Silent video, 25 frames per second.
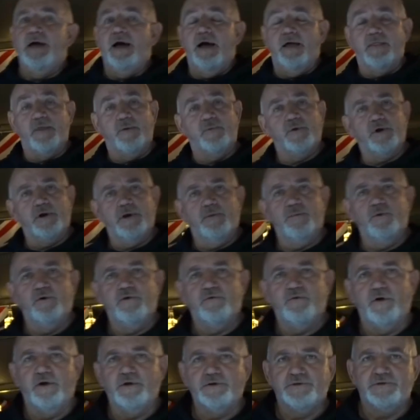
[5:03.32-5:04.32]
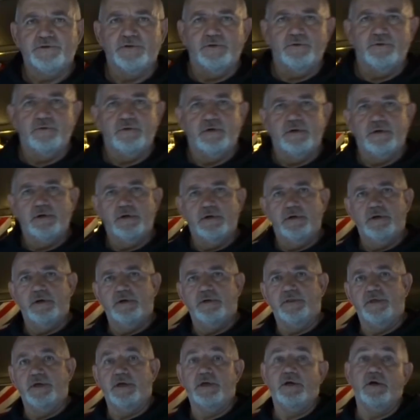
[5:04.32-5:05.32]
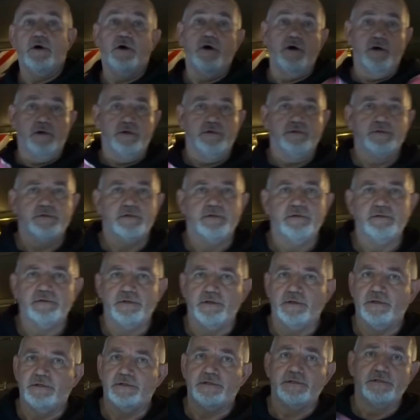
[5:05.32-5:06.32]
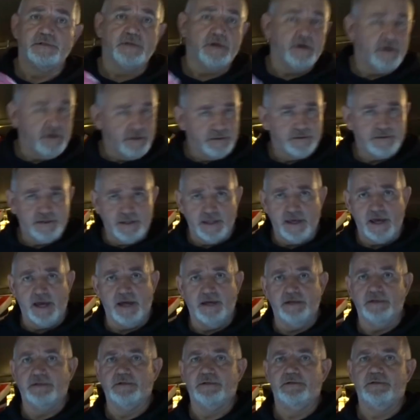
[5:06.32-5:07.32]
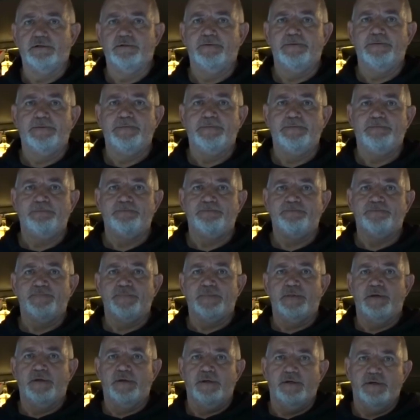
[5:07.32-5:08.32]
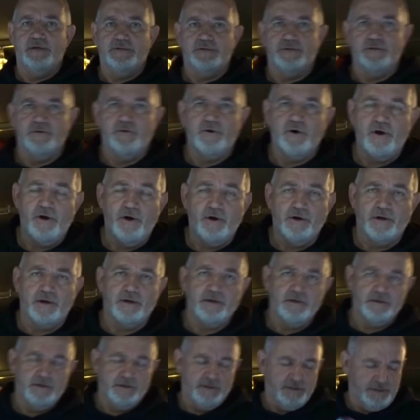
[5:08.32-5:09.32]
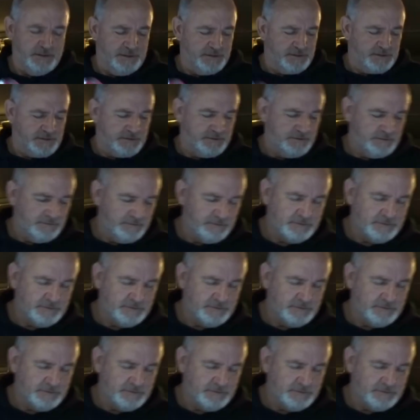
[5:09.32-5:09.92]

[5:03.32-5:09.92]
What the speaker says: And then we're going to move on to the hooks. So this is the hook to the head. So hook is